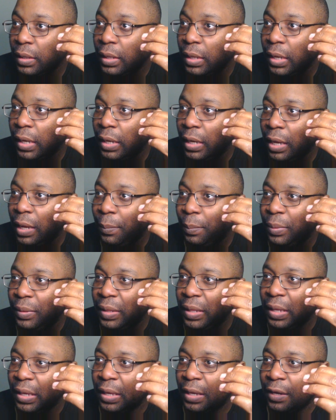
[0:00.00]
and I
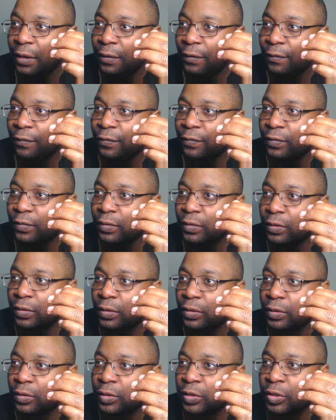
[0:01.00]
believe
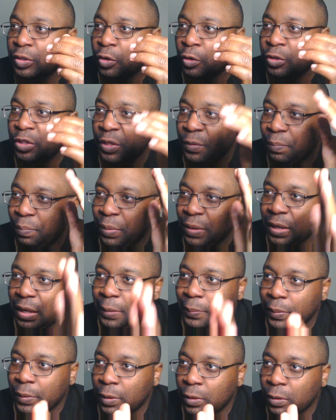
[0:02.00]
certain
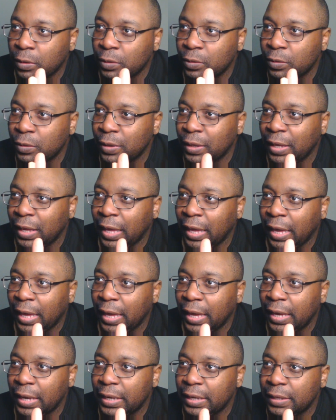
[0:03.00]
people
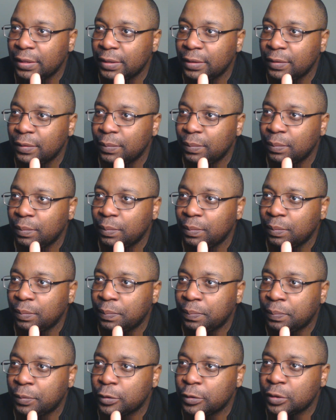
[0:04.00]
in
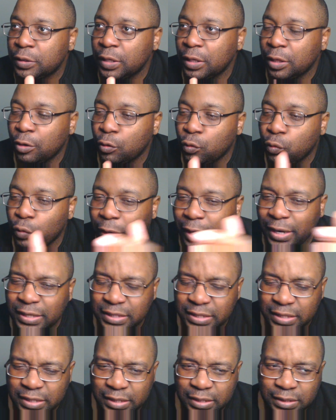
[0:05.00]
particular
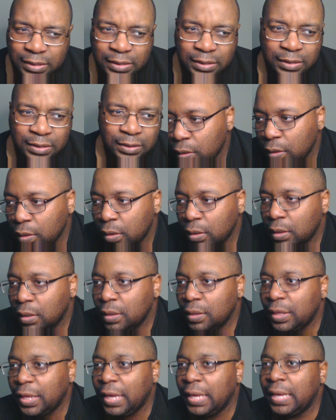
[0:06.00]
races
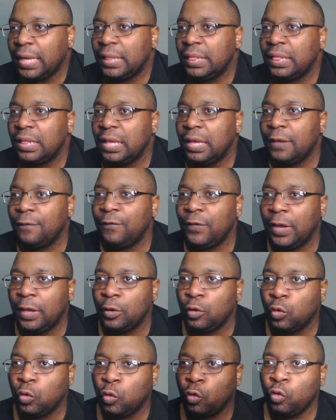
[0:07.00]
they can live
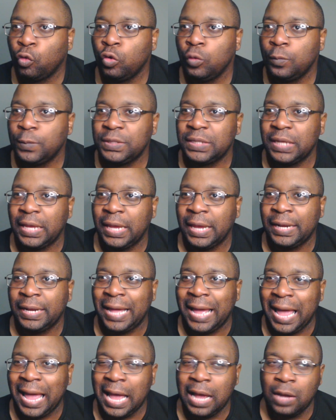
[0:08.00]
in groups in
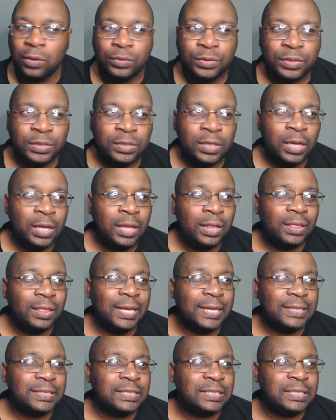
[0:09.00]
a house.
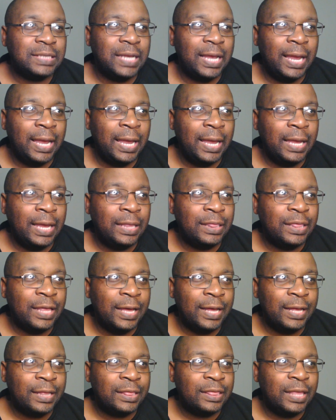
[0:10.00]
Let's say
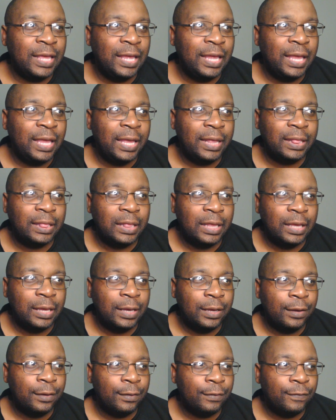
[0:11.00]
that they can
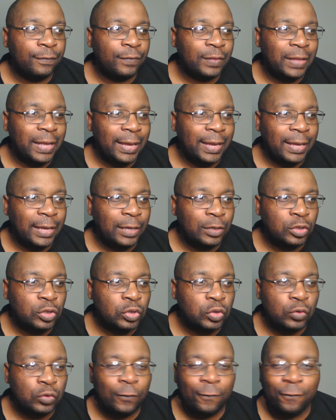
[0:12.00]
live like
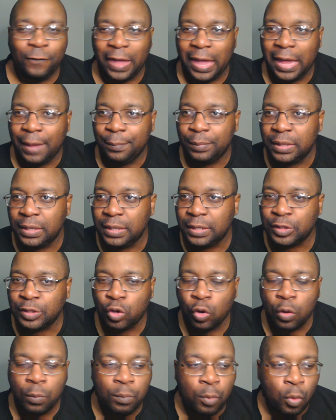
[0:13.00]
two families
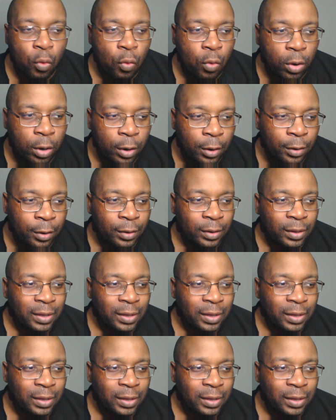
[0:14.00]
or more